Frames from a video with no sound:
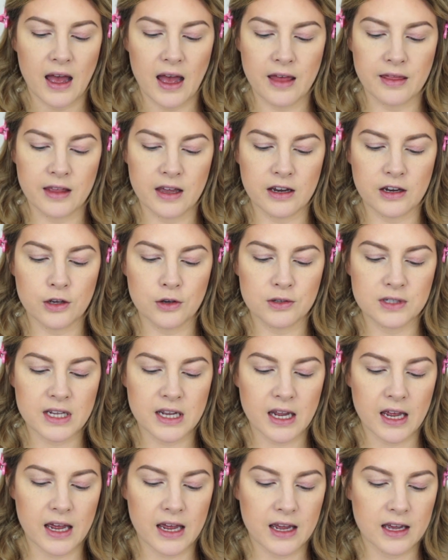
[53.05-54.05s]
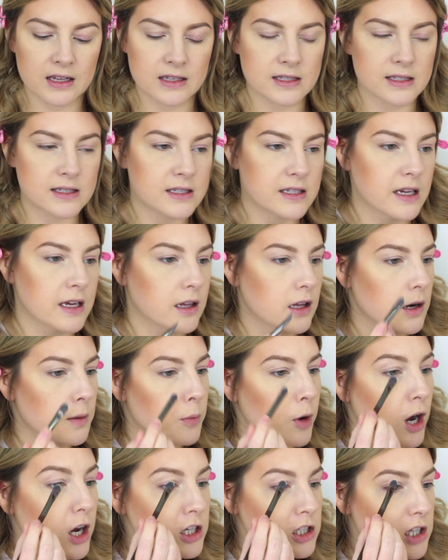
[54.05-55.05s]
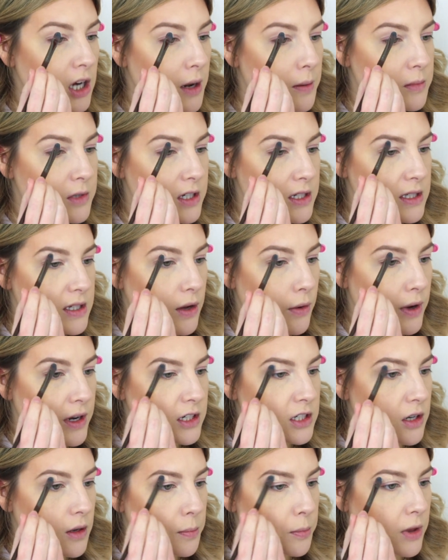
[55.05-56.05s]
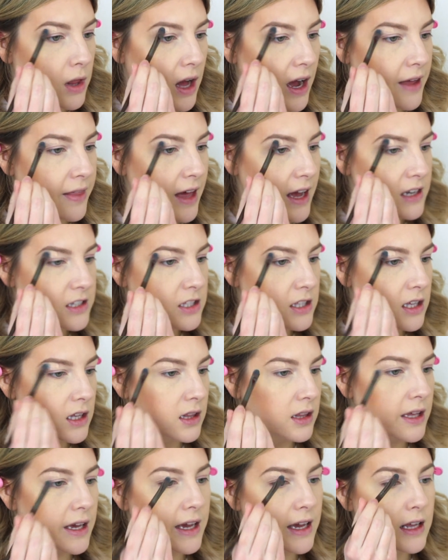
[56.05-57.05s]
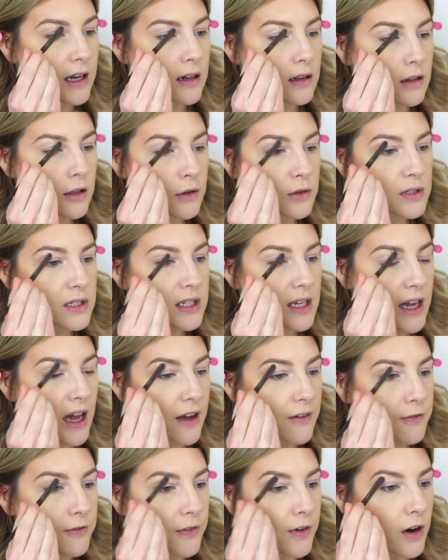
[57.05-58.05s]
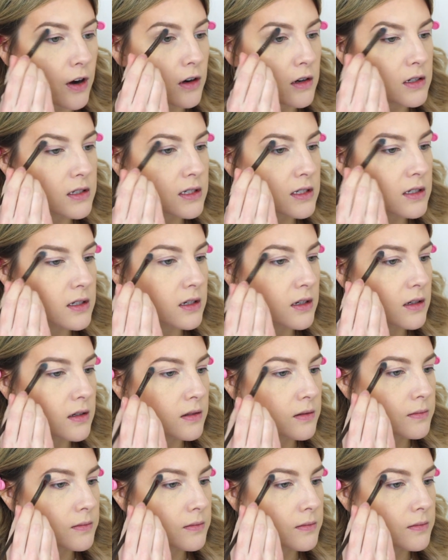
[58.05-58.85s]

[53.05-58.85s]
and then using a concealer brush, I'm just going to apply that to the lid loosely at first,